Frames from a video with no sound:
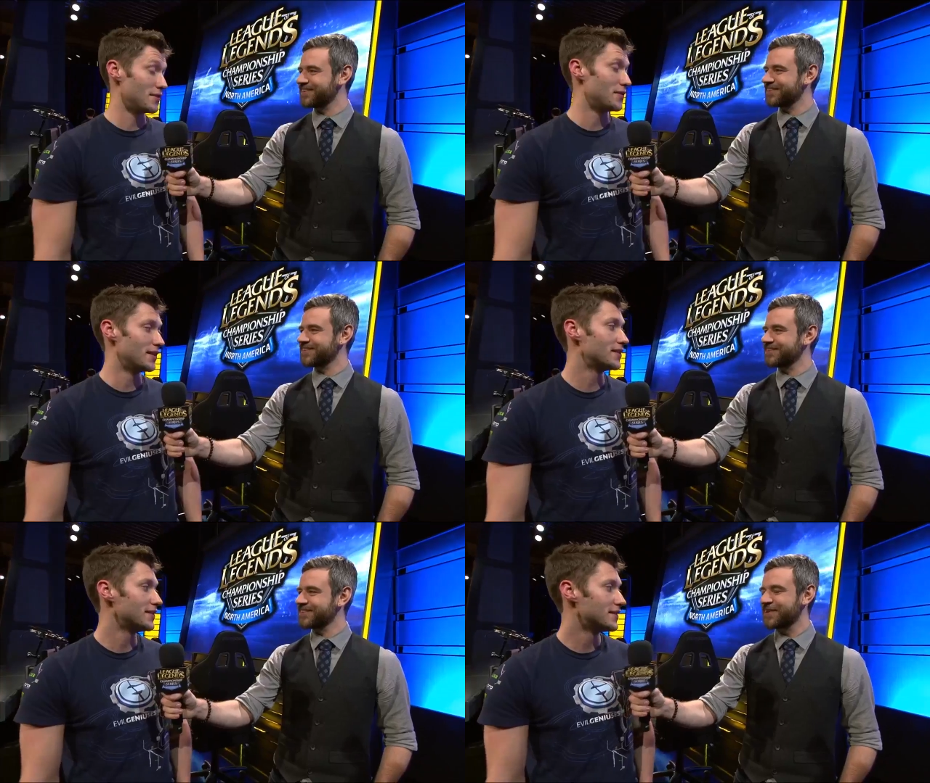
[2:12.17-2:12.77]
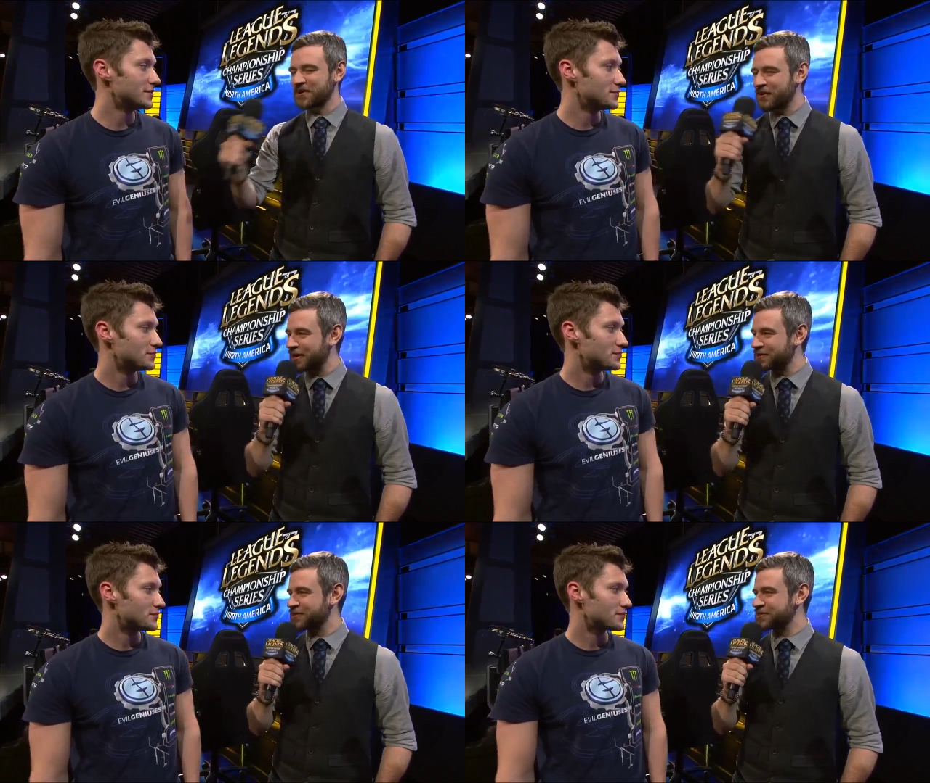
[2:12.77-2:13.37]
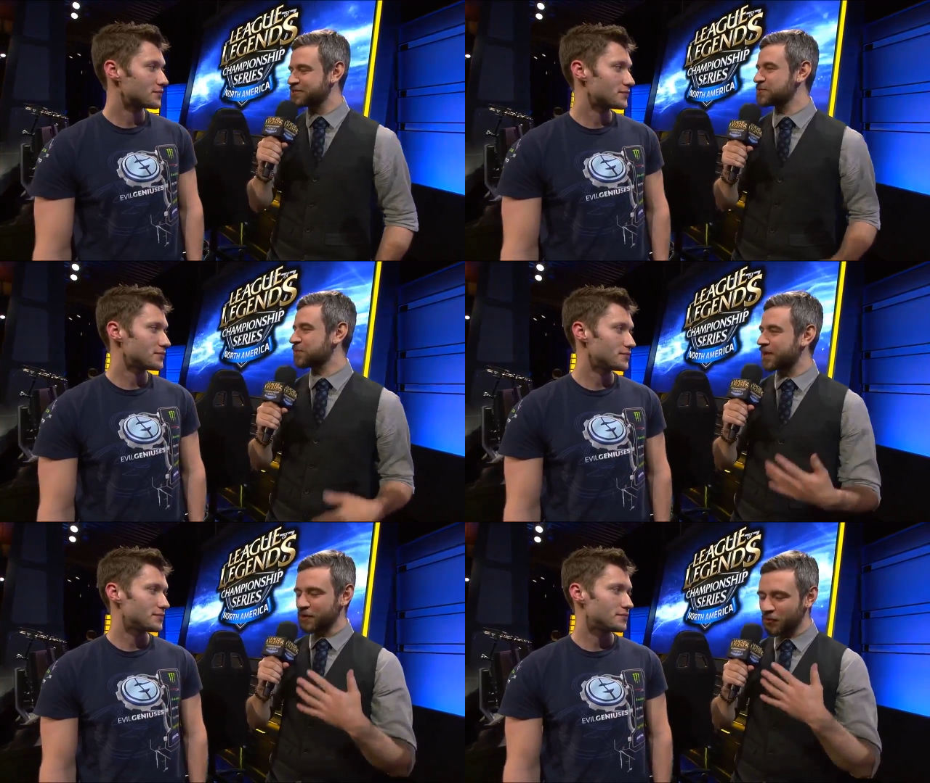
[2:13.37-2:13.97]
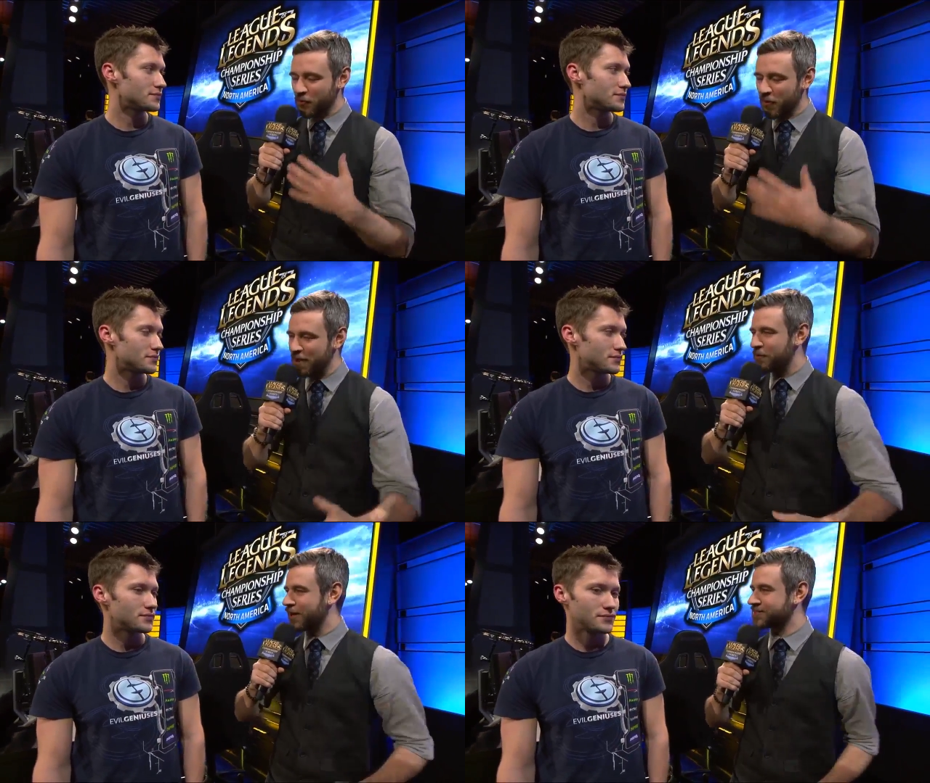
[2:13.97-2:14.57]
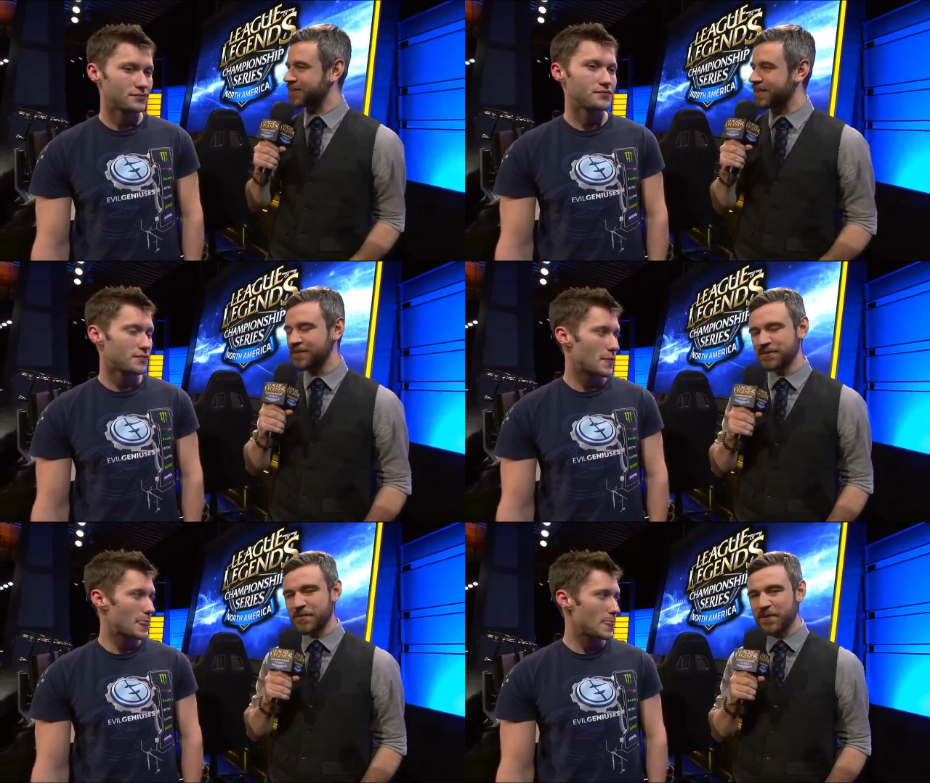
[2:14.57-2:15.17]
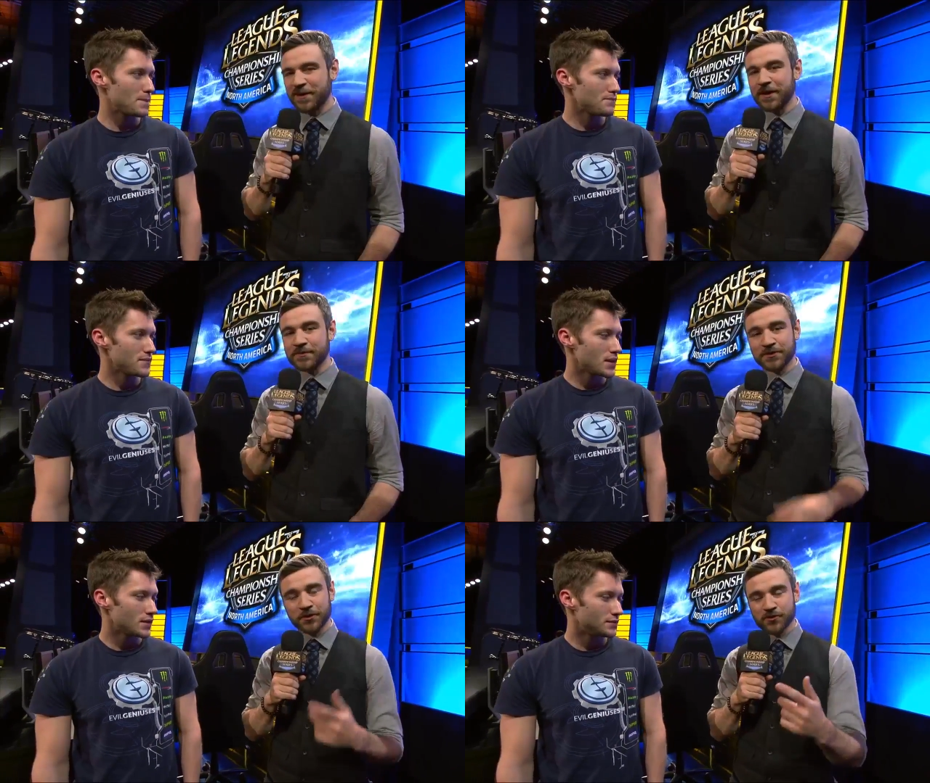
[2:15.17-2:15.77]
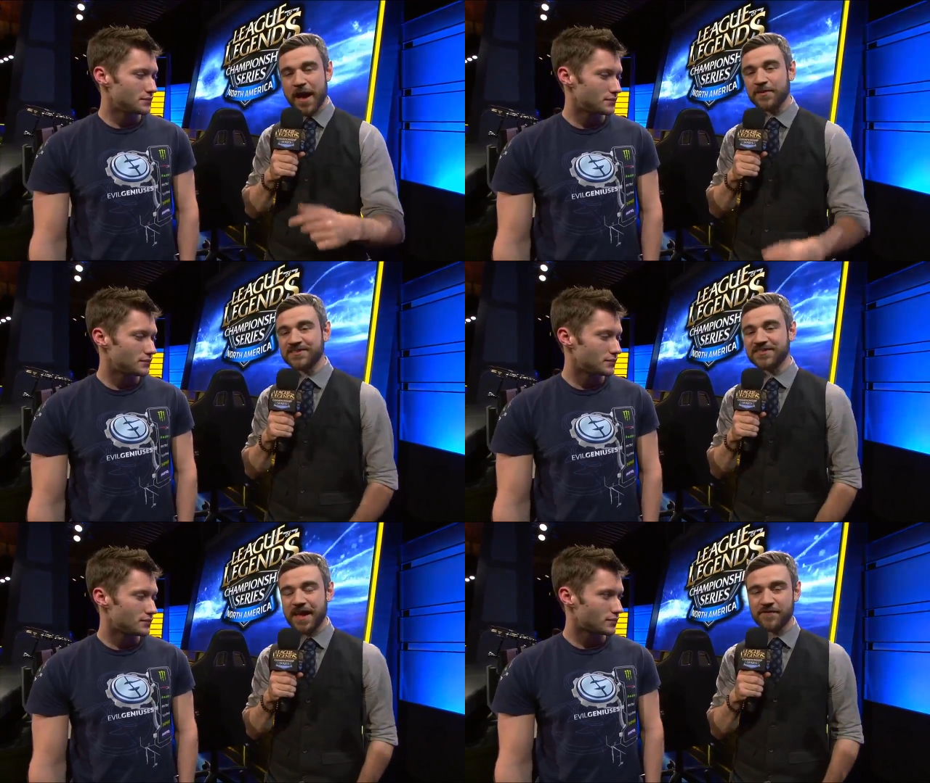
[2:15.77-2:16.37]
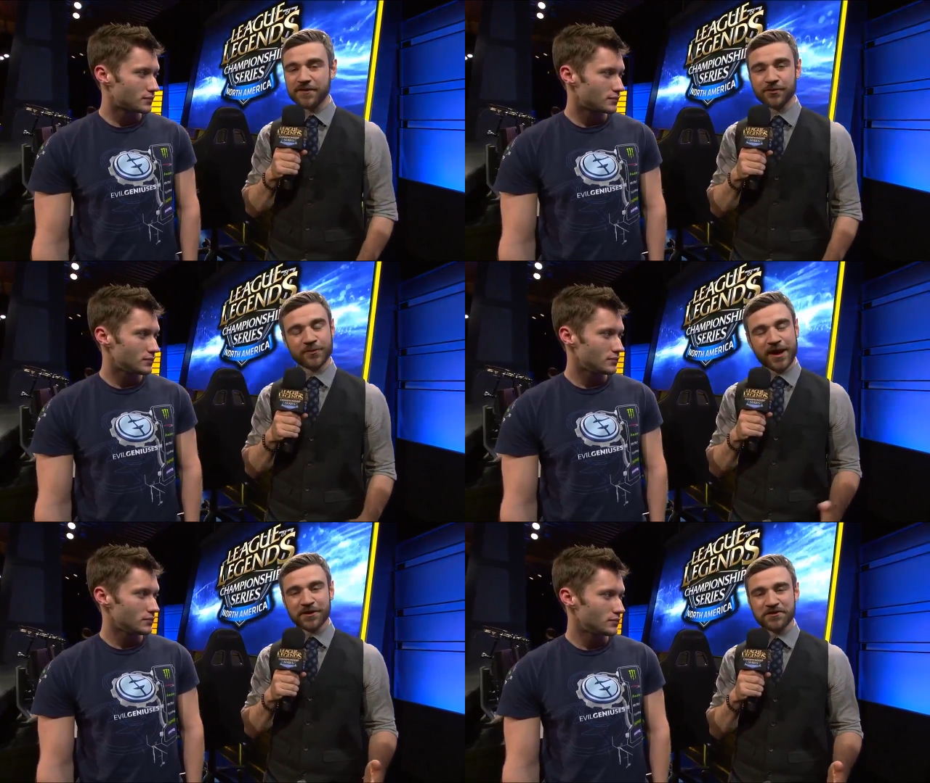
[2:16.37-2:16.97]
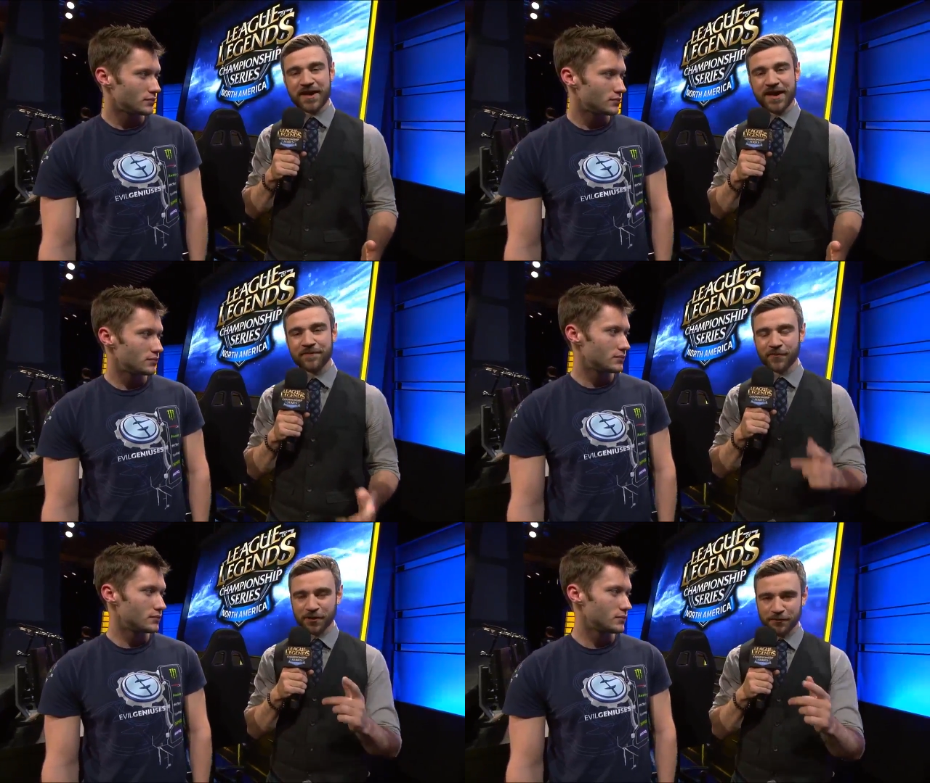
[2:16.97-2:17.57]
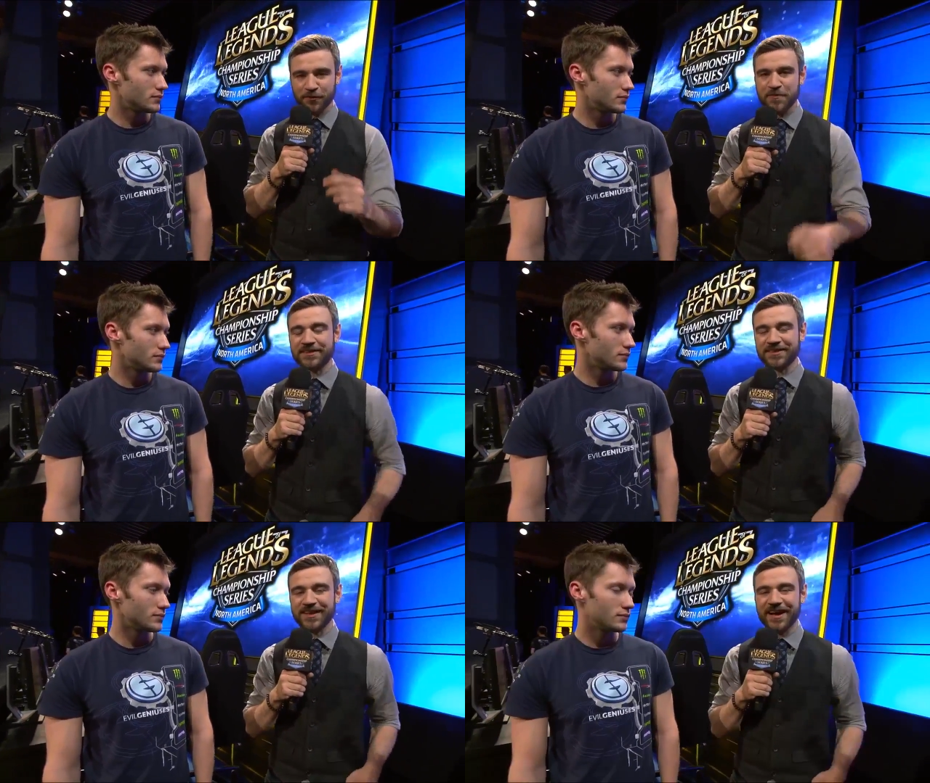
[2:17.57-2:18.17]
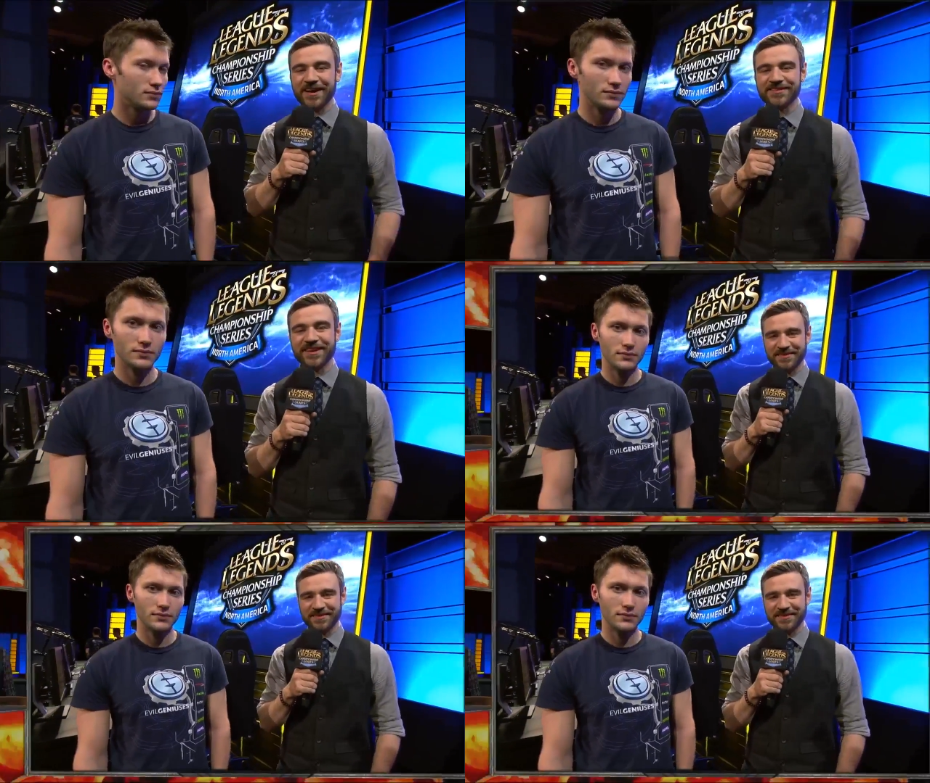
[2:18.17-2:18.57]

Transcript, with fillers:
Speaker 1: of fun. Well,
Speaker 2: congratulations. You played quite well today. EG picking up 2, grabbing 7th. We're not done yet. We're going to throw it back to the guys at